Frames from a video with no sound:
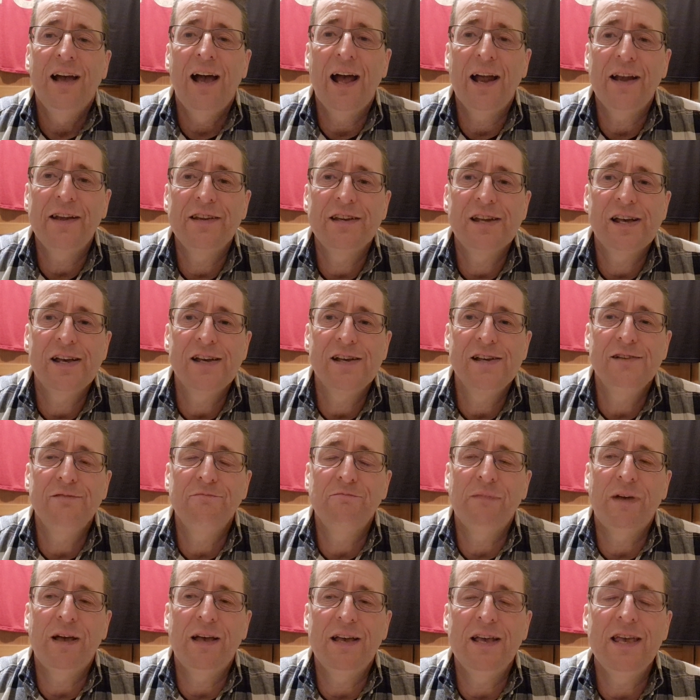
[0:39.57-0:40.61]
And
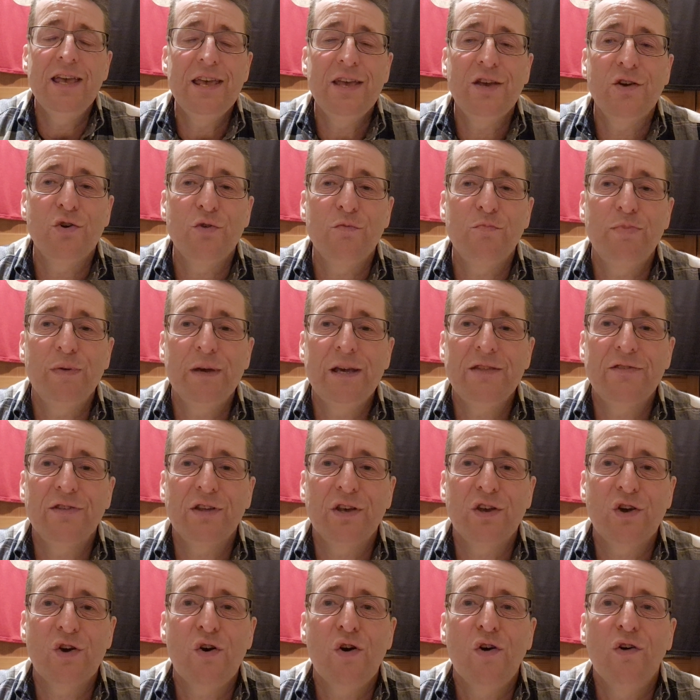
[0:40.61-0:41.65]
he could be the
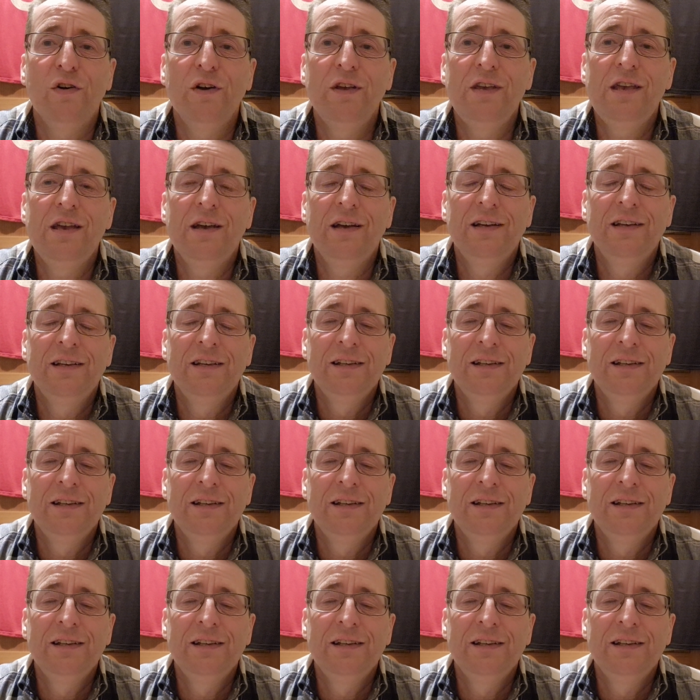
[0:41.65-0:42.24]
guy